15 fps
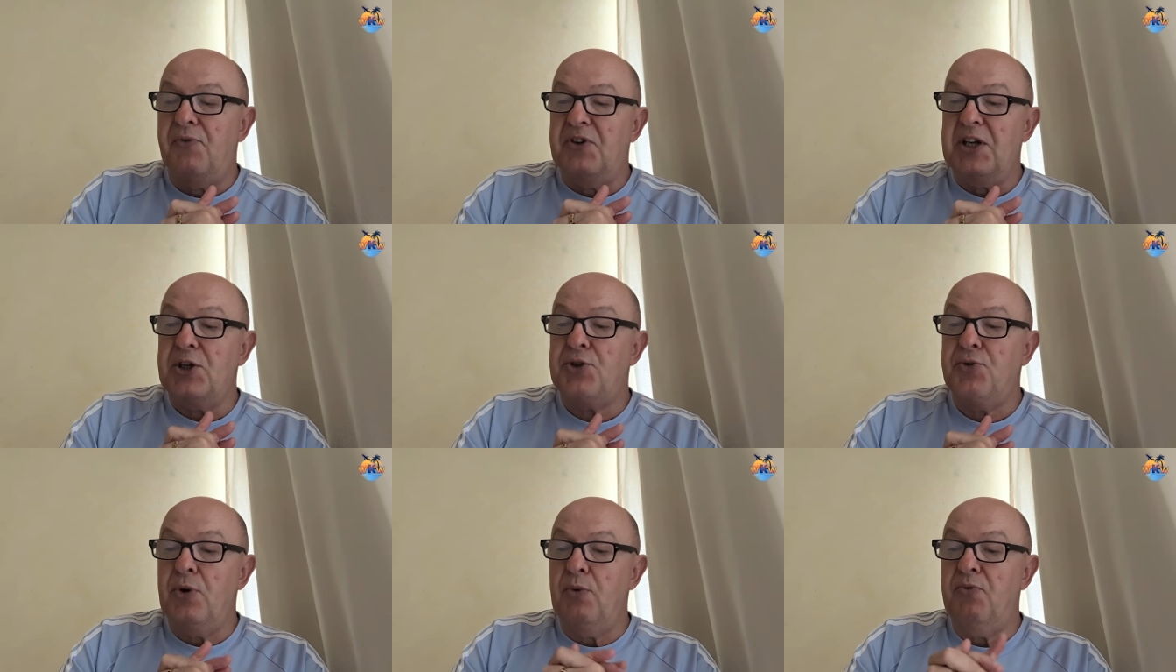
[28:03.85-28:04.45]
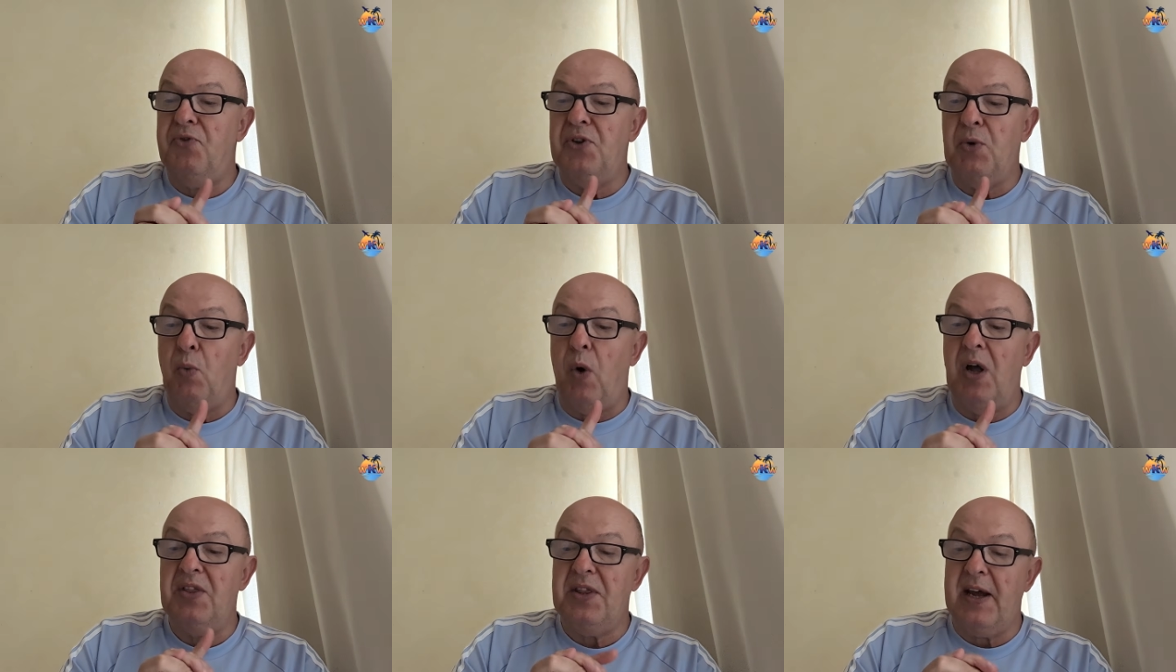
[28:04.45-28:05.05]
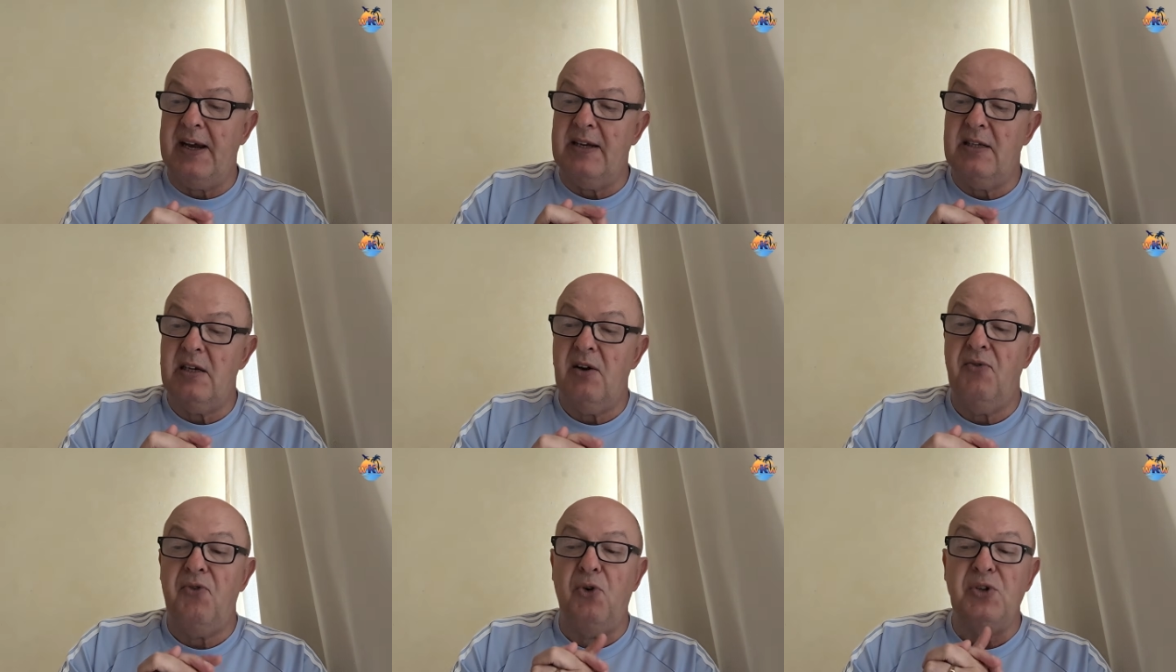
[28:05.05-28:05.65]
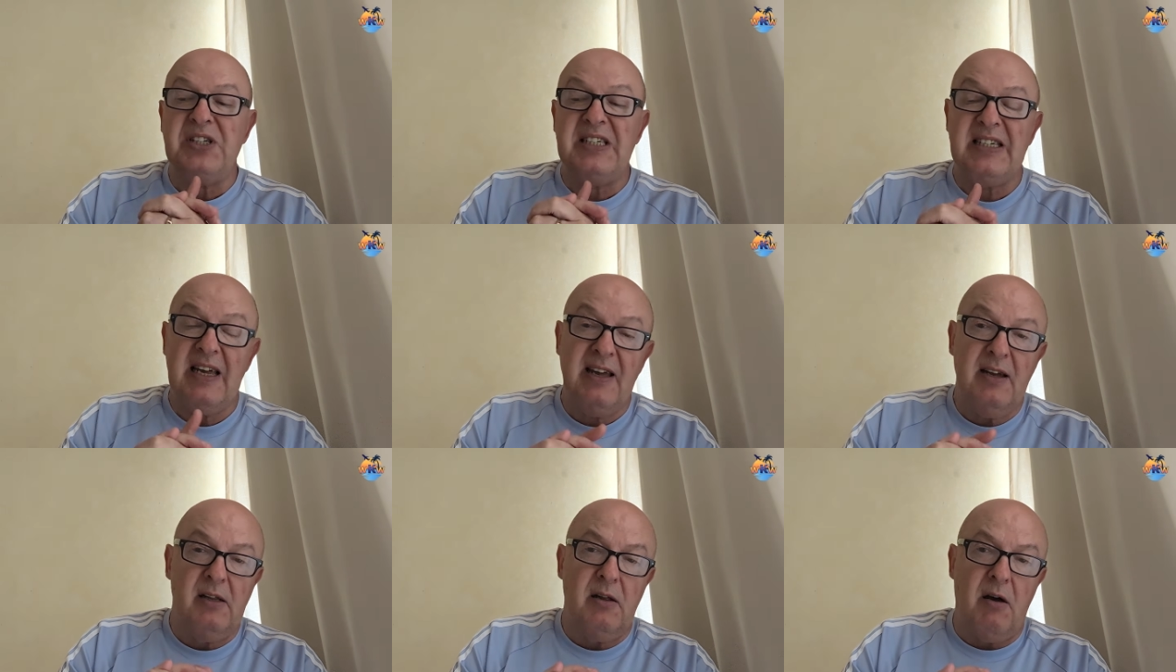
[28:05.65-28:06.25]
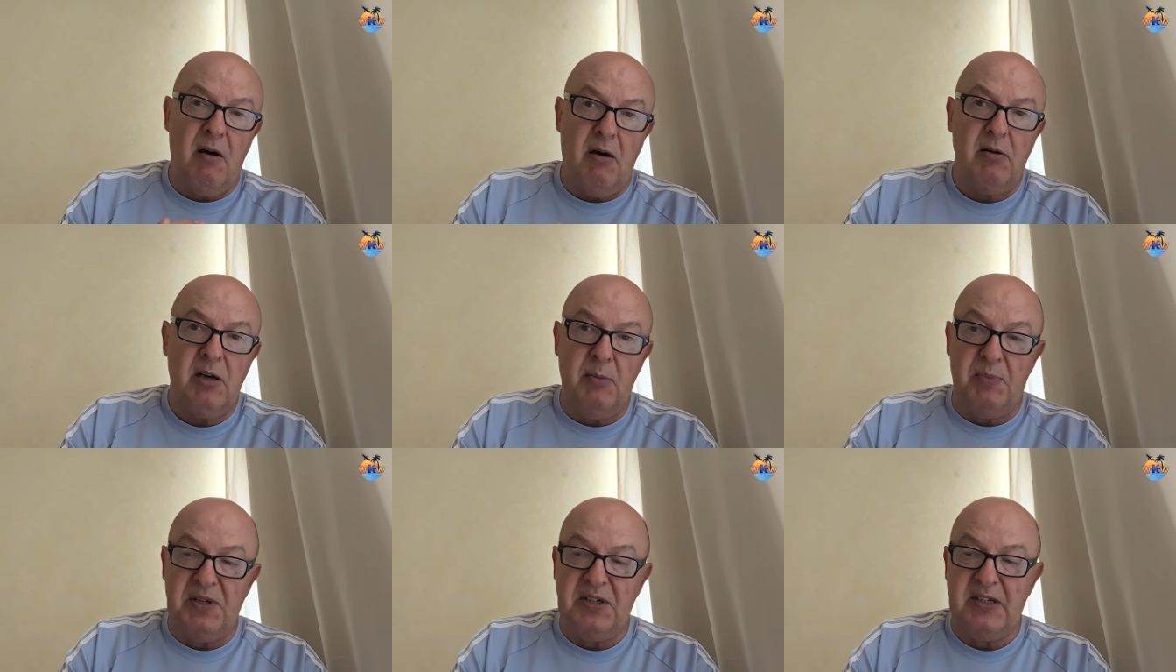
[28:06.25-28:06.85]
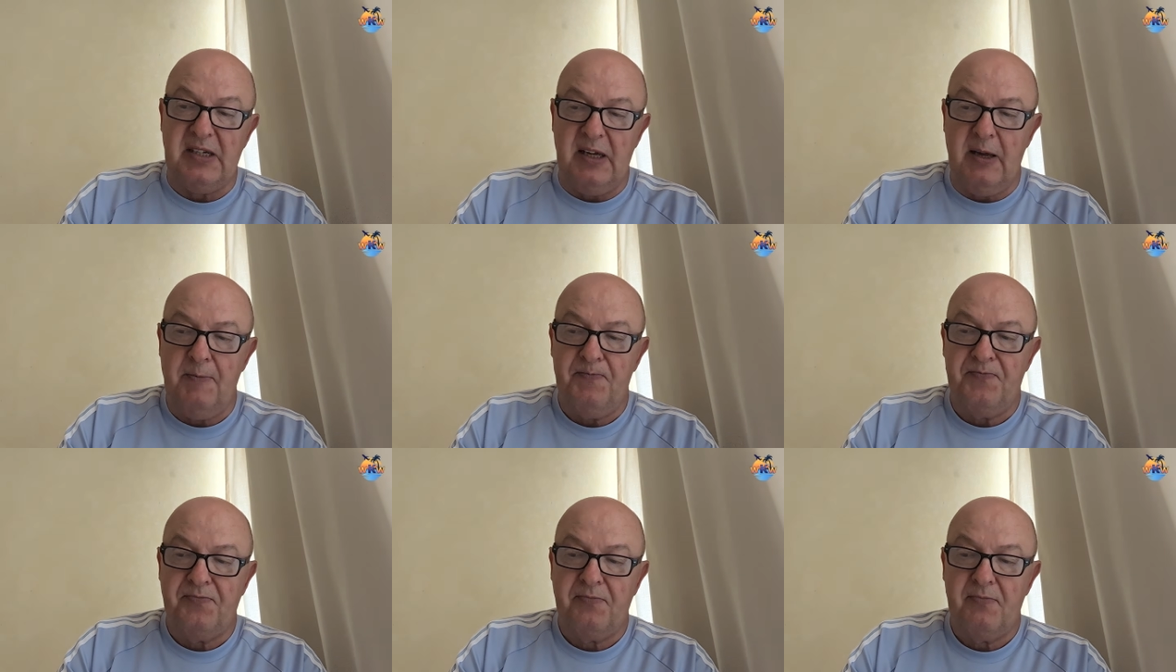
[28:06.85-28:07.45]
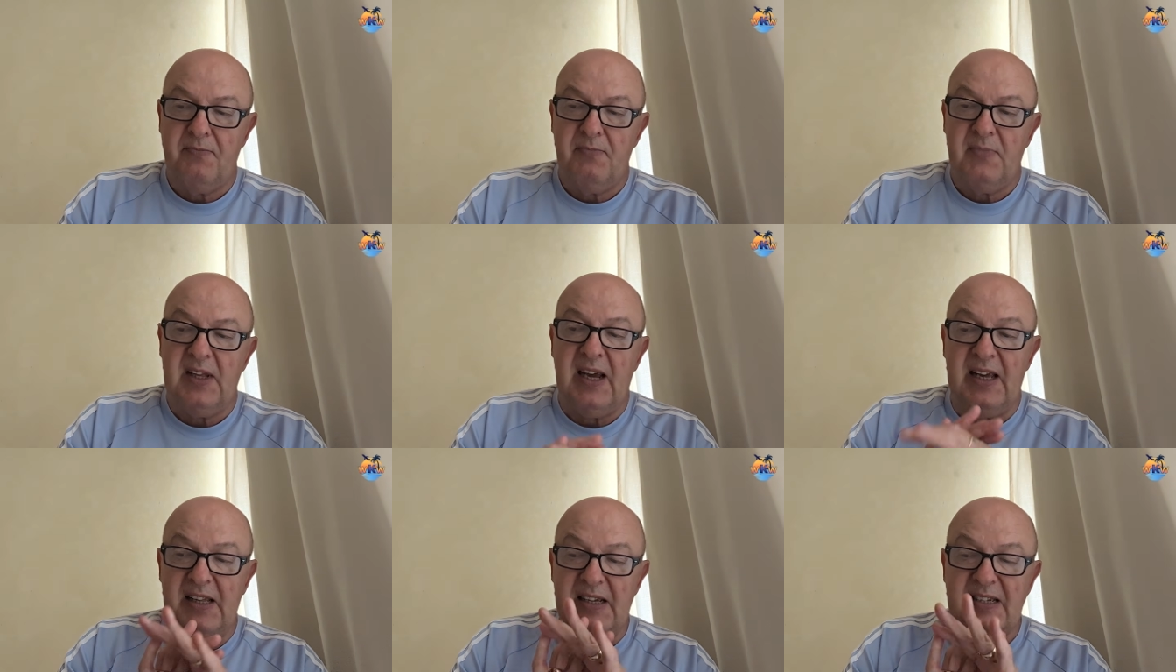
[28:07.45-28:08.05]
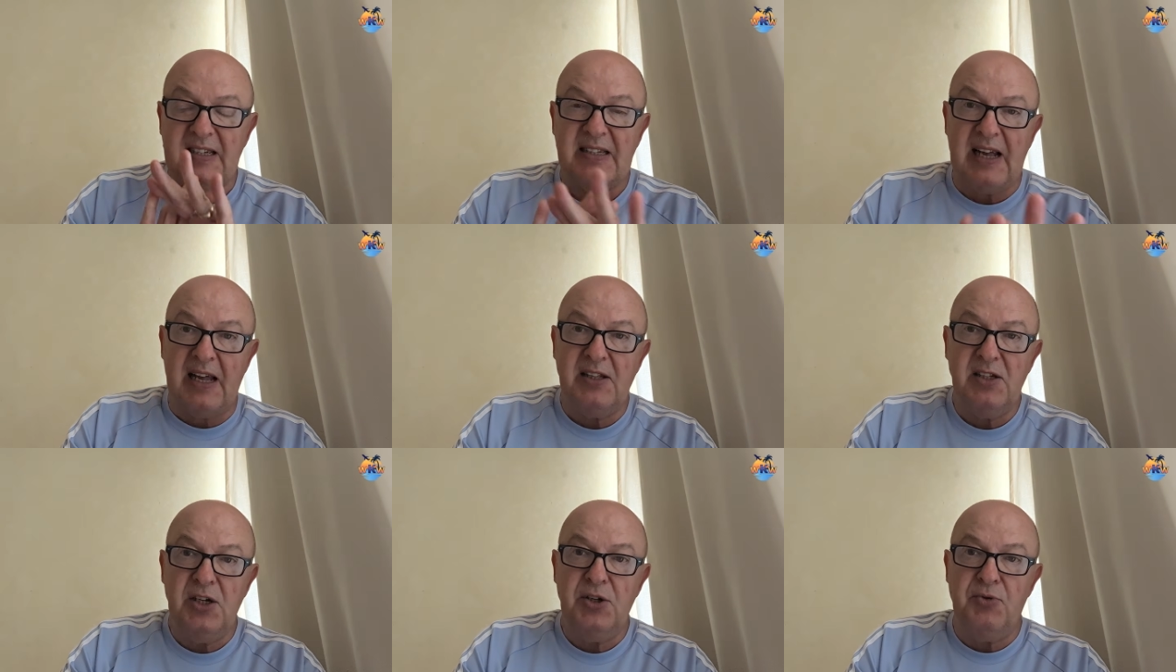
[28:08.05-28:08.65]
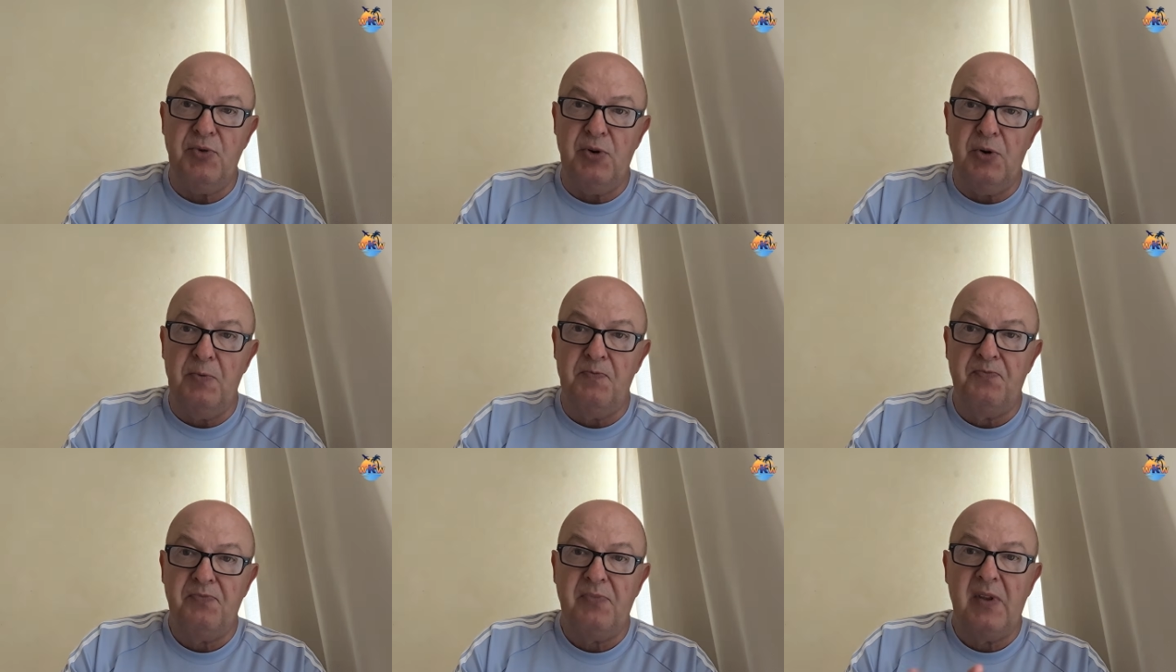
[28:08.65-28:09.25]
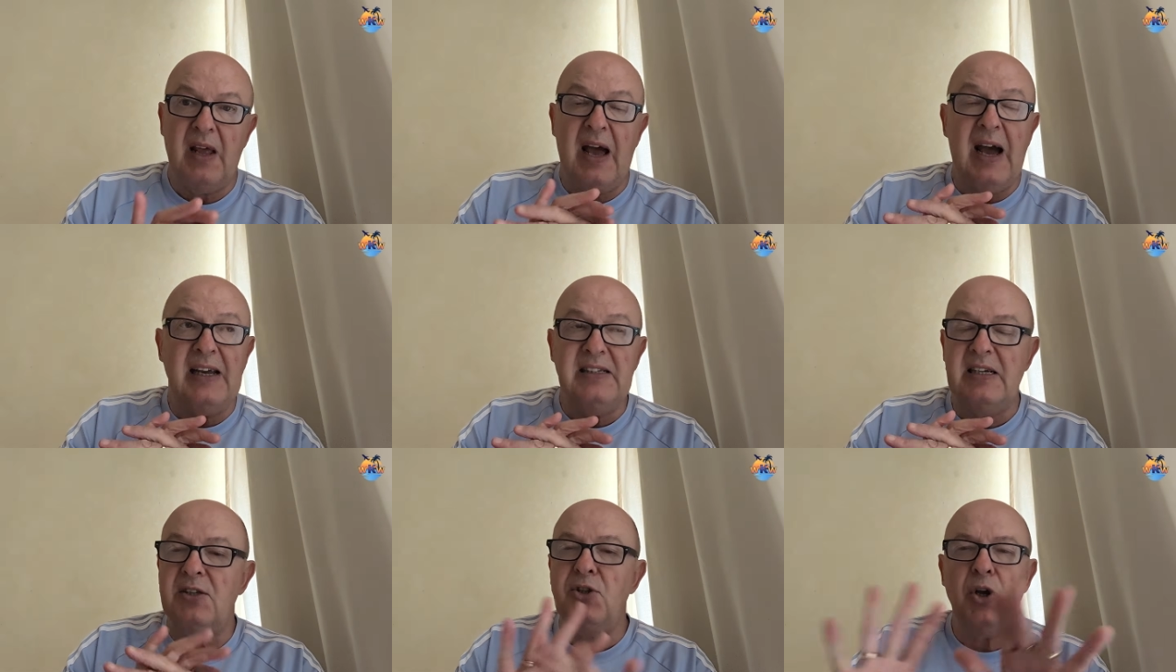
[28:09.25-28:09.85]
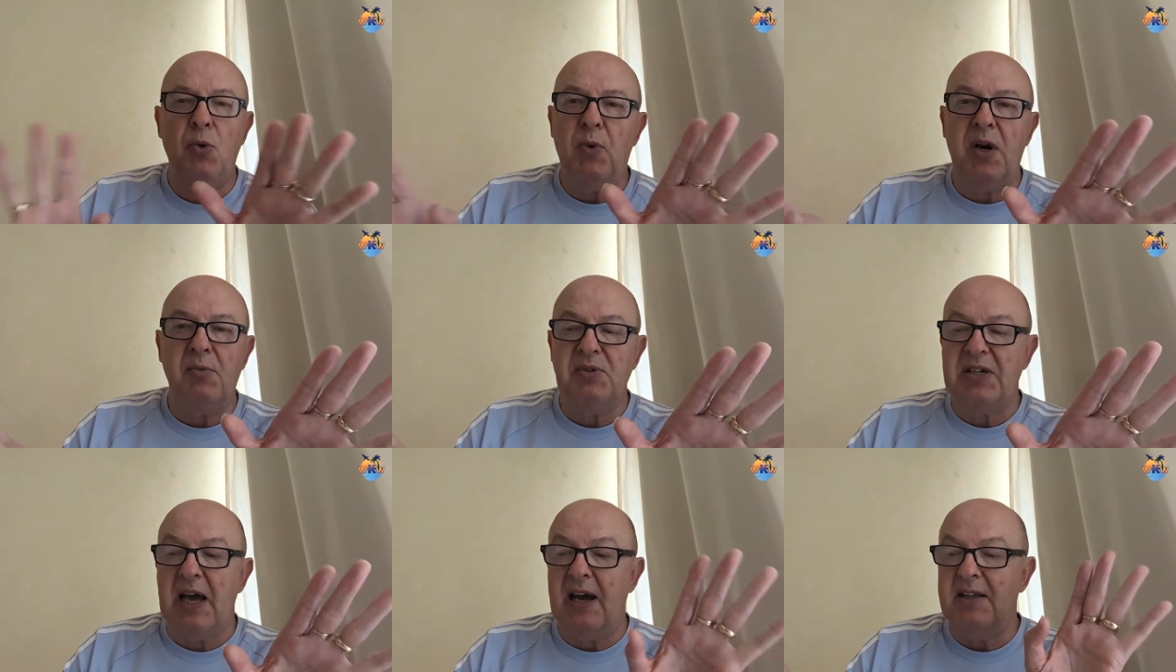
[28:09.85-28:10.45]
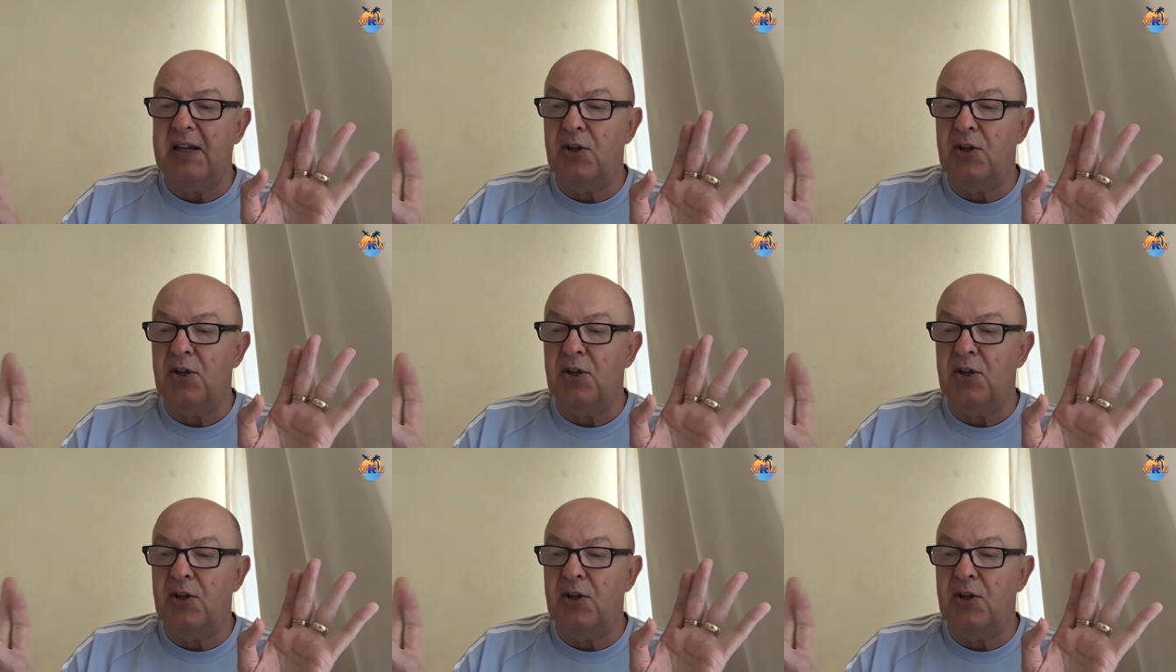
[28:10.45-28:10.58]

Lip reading: for this room, for the one night, for single occupancy, in a standard room, I didn't know what I was getting.